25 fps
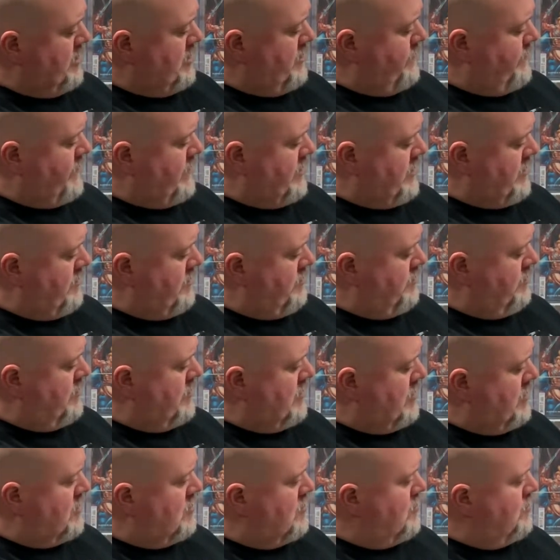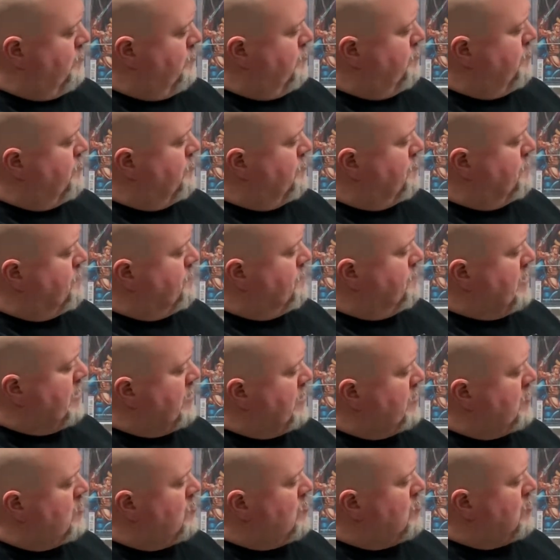of a
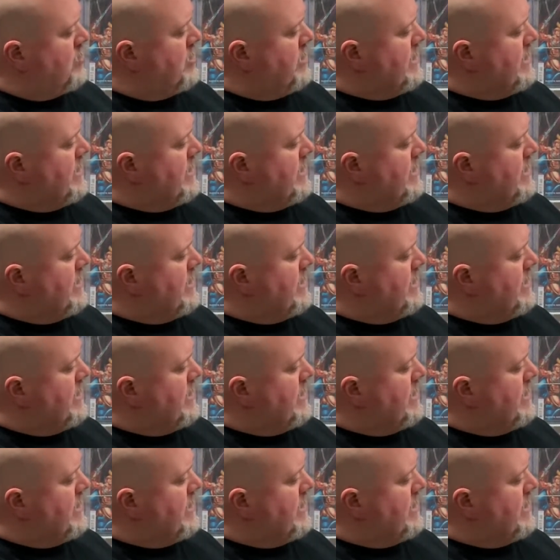bit corner